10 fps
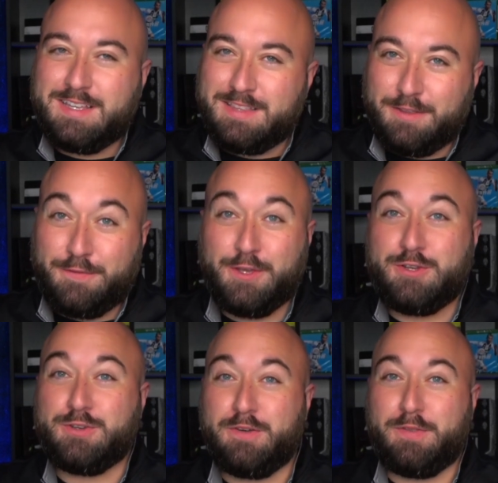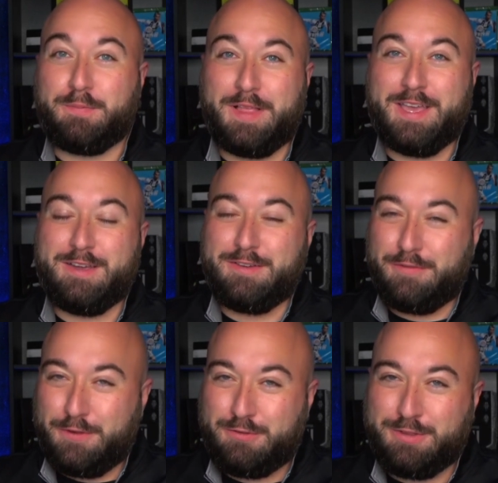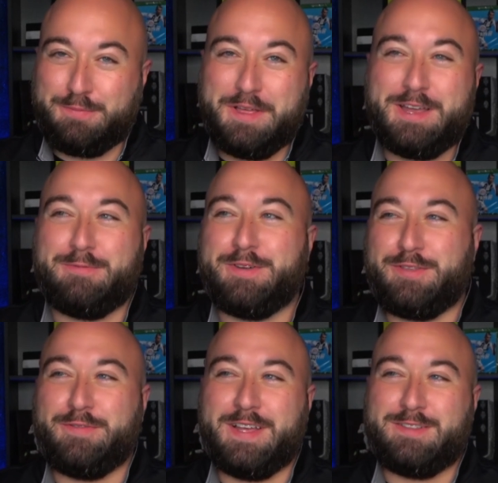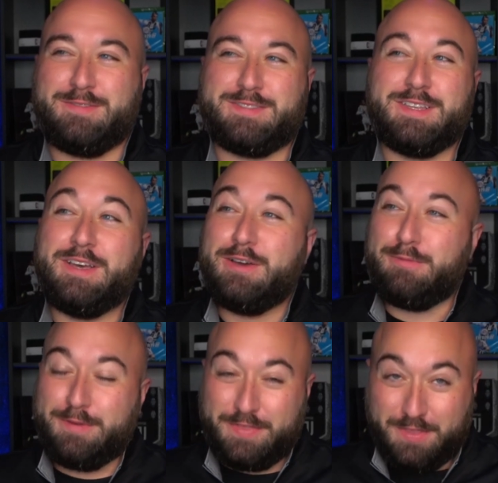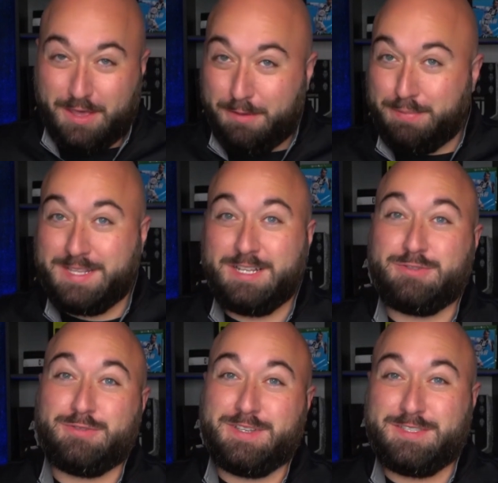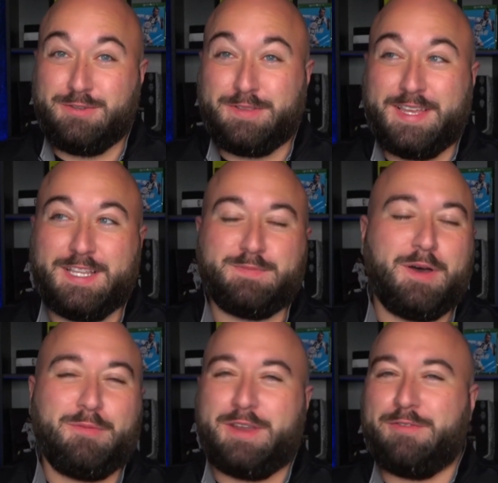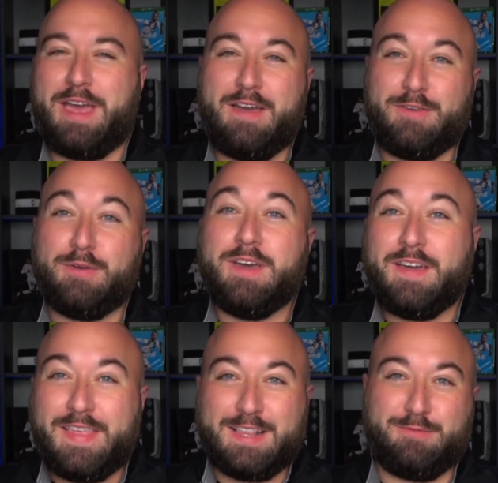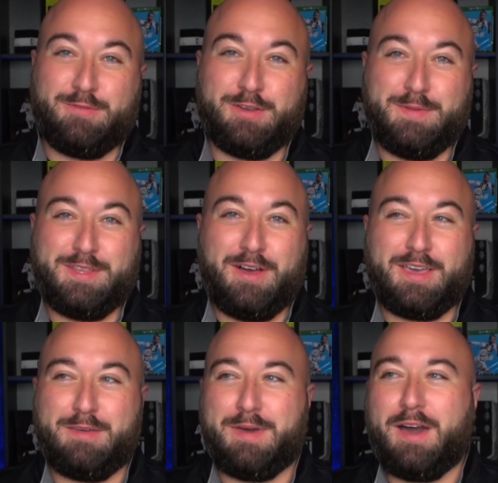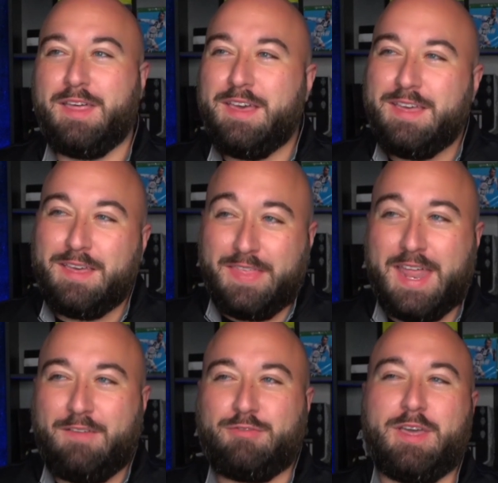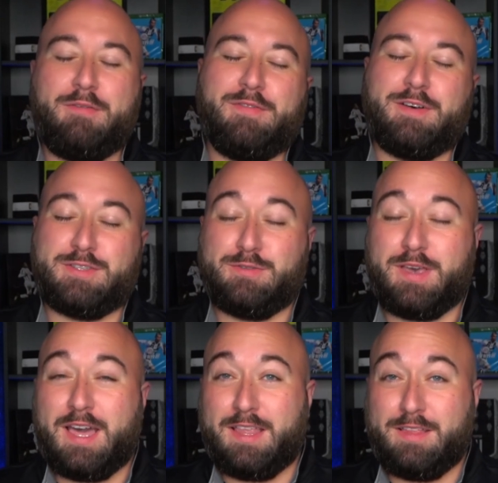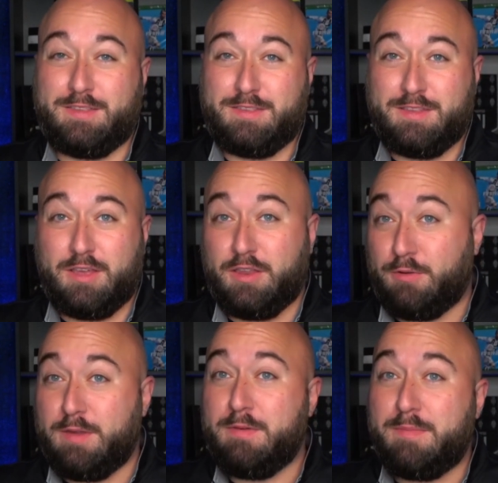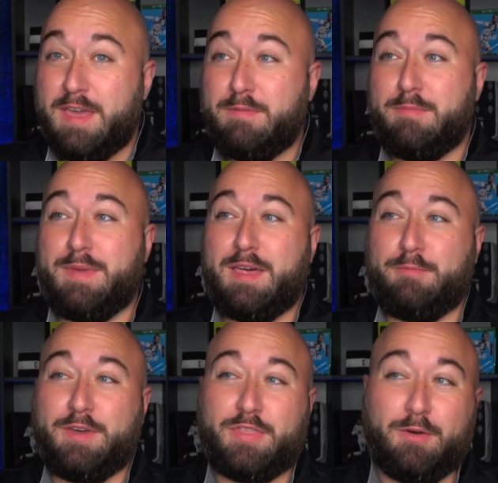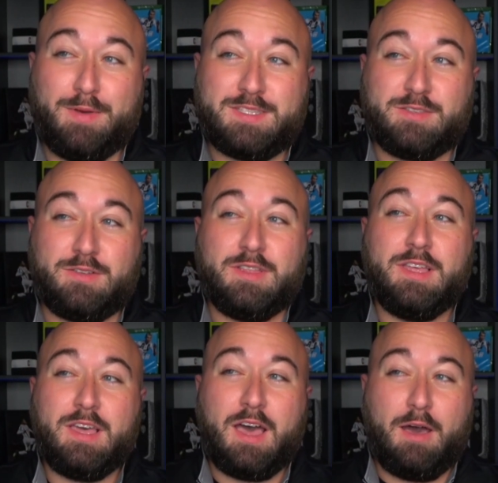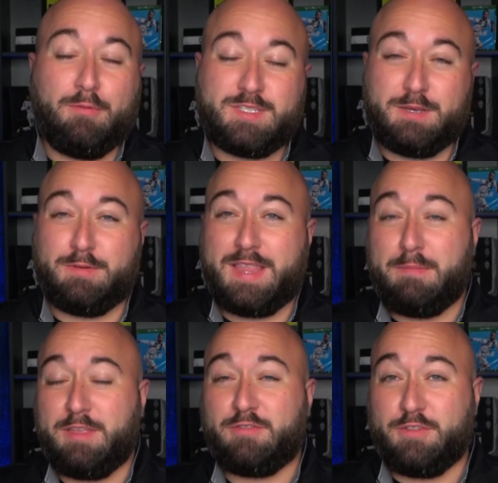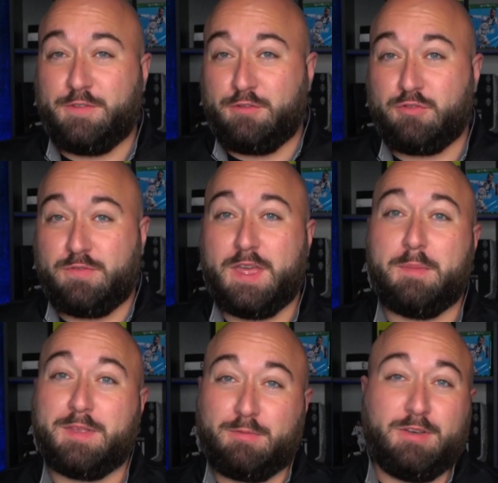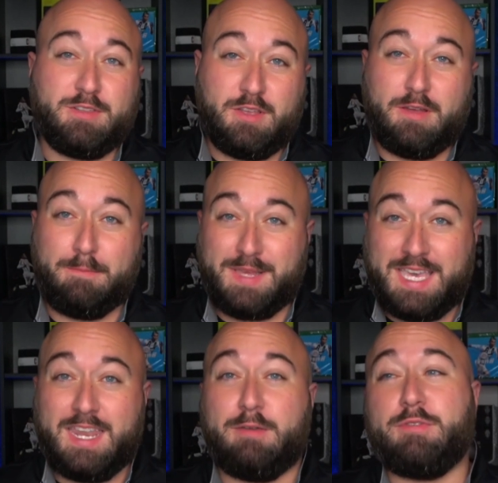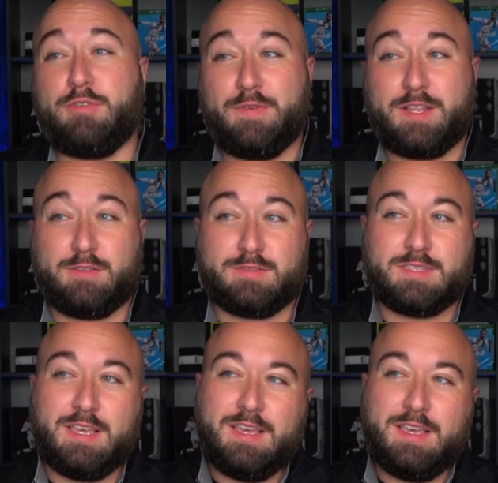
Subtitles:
The future of the player with Juventus, with potential as new landing spot, whatever have you. That's what we're going to be talking about. Then after that, we've also got an agreement may have been met with Witsel. We'll see what that means for the future of him, as well as McKennie with Juventus.